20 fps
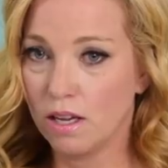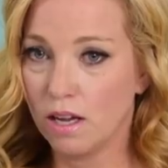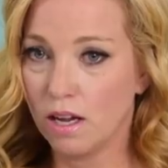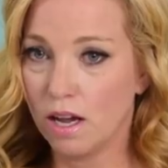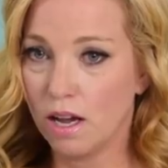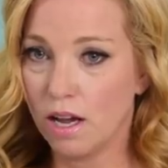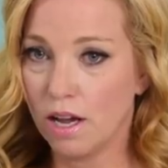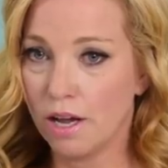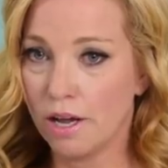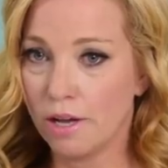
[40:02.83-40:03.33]

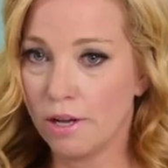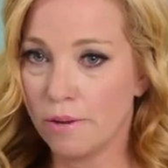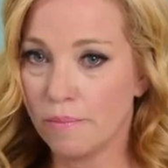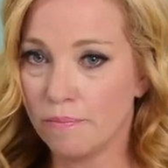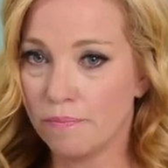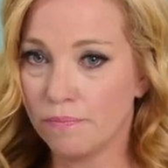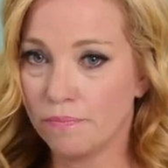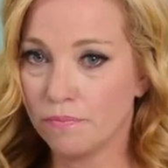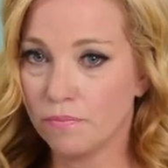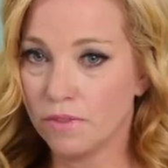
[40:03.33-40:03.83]

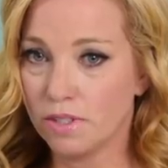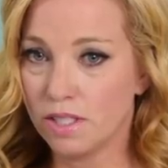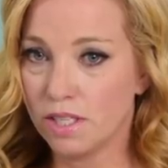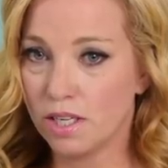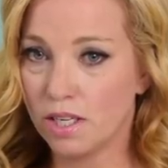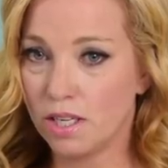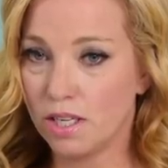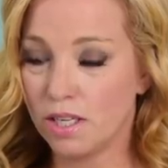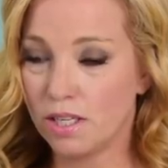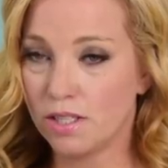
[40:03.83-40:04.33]

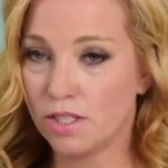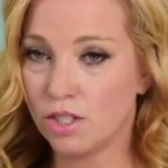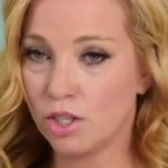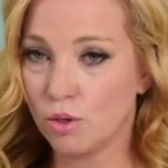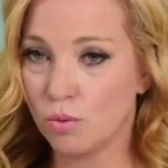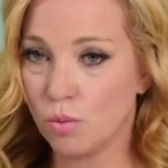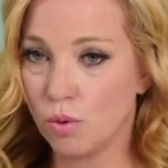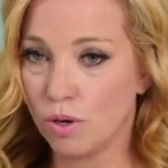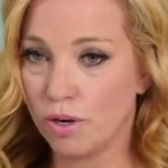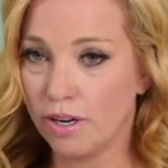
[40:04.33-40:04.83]
Denise,
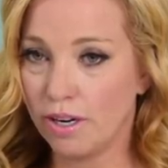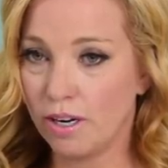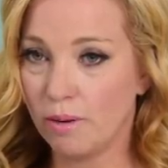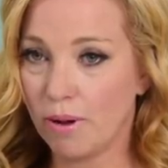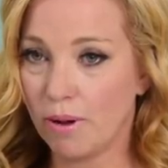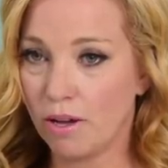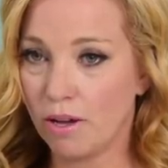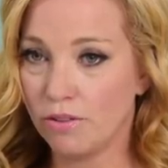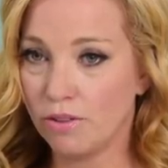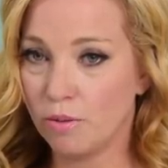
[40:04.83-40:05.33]
you're worried
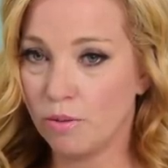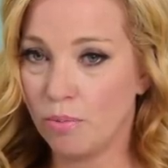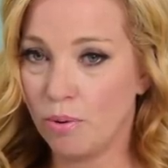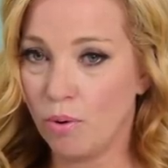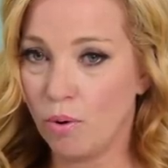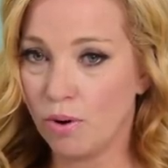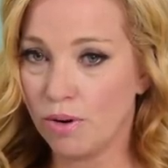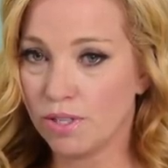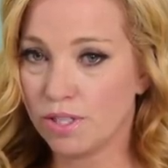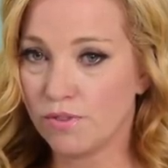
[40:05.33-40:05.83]
about the
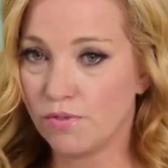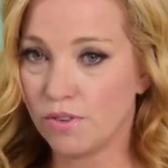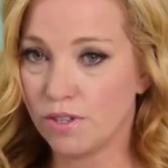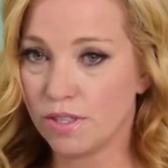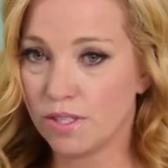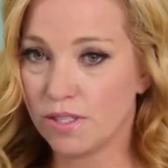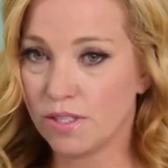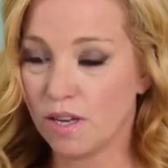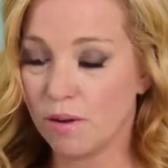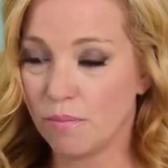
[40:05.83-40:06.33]
ports for
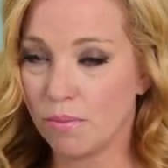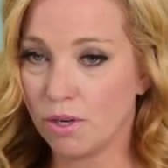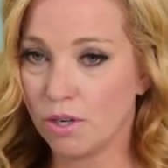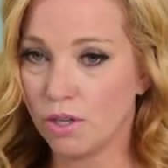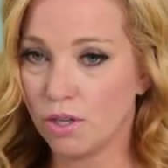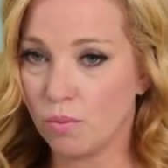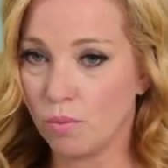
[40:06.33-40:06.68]
December.